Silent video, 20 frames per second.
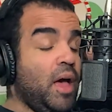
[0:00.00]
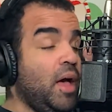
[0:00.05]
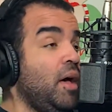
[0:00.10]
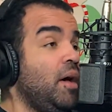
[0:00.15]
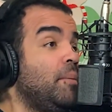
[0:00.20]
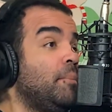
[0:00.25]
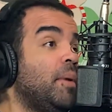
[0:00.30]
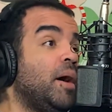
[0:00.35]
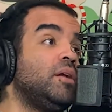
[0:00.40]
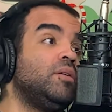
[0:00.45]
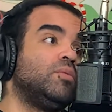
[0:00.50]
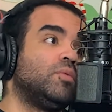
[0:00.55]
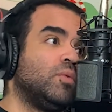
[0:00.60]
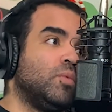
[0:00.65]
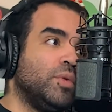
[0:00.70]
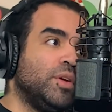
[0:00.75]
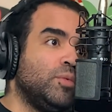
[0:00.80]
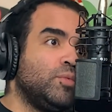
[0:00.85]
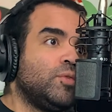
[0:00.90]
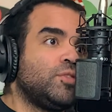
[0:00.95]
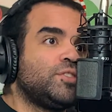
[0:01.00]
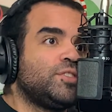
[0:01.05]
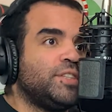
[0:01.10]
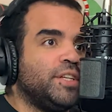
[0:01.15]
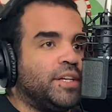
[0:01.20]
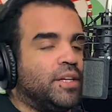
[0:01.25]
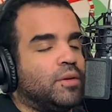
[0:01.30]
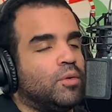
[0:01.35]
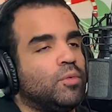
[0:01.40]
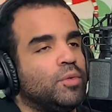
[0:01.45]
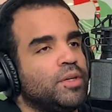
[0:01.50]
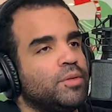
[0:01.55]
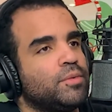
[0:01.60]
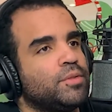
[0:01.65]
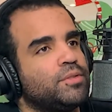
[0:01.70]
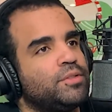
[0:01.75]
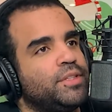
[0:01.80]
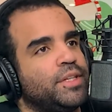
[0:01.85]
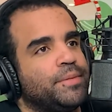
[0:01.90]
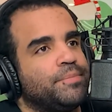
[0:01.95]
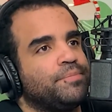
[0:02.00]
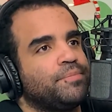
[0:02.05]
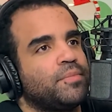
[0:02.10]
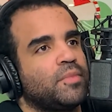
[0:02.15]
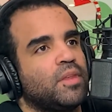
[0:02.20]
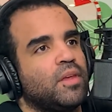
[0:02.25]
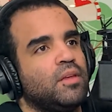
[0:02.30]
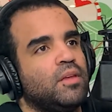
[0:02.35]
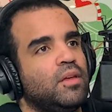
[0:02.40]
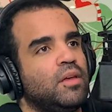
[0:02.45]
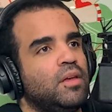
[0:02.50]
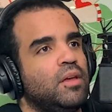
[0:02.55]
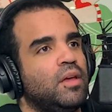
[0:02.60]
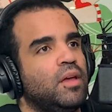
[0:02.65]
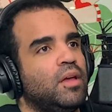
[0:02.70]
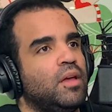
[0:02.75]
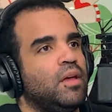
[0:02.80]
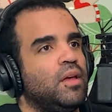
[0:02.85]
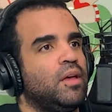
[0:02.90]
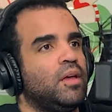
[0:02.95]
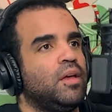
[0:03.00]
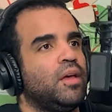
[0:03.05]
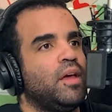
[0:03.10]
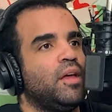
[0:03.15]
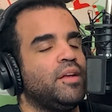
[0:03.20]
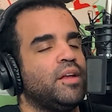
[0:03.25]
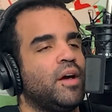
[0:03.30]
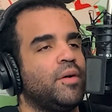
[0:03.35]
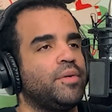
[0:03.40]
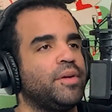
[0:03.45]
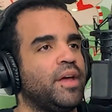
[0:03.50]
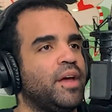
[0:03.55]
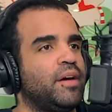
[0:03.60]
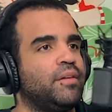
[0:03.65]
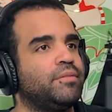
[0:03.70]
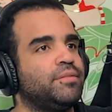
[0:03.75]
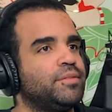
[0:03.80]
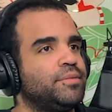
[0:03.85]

but we will see. We will see. And now we have.